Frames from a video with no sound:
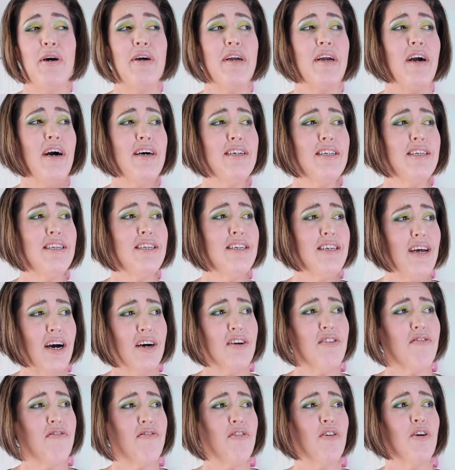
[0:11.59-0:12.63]
It got
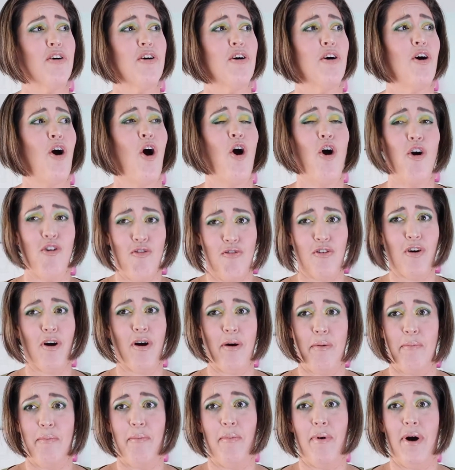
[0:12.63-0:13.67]
stuck for over
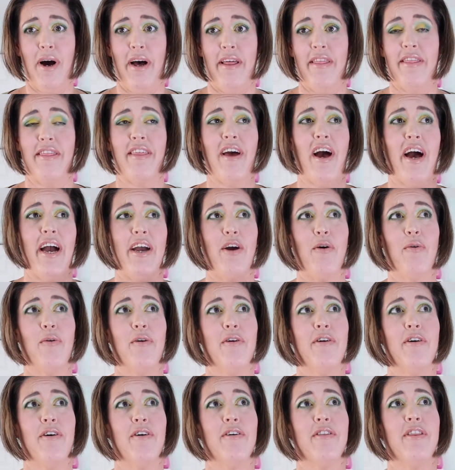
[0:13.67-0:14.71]
a month. I
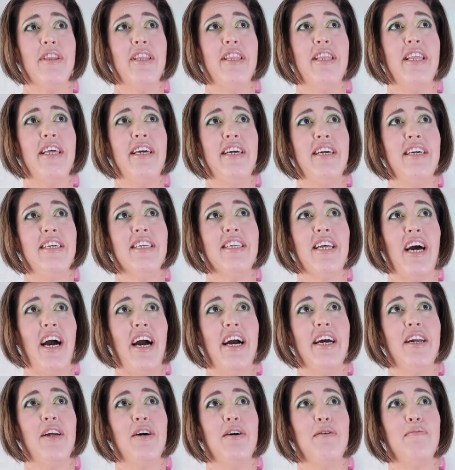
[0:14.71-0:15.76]
ordered these
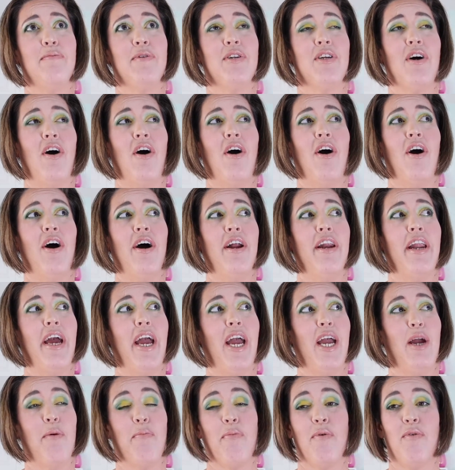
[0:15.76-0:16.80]
items on
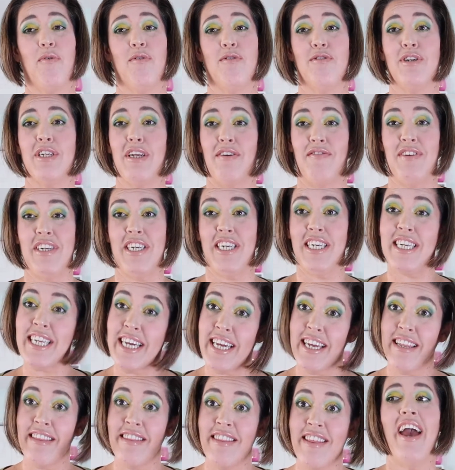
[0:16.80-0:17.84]
April
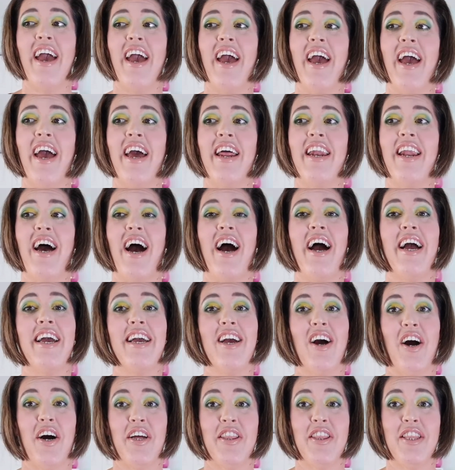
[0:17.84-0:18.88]
17th and I
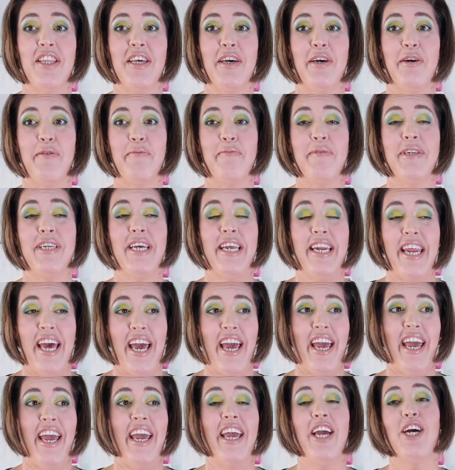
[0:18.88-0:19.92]
got them
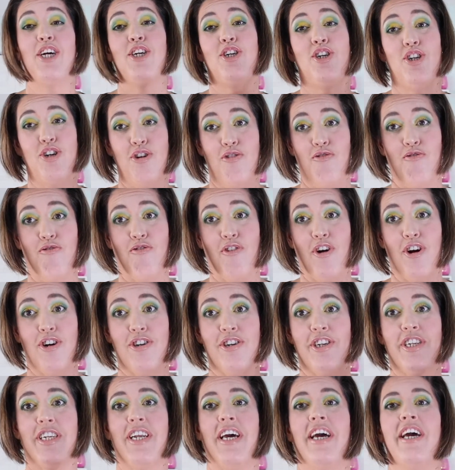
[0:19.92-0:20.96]
today, June
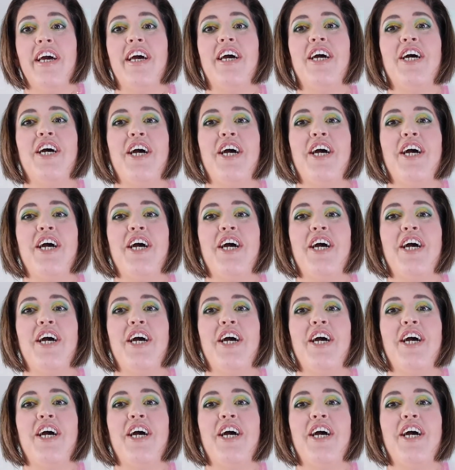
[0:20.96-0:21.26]
1st.